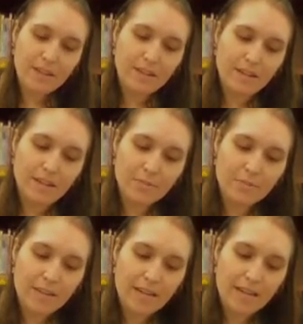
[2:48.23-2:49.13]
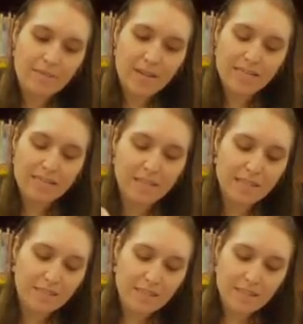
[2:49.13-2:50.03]
and mix it
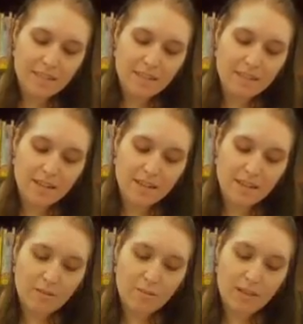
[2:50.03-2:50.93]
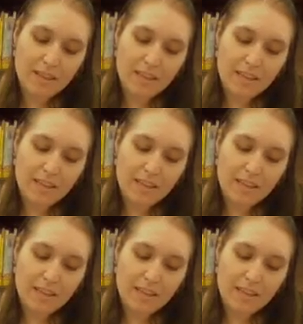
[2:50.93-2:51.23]
with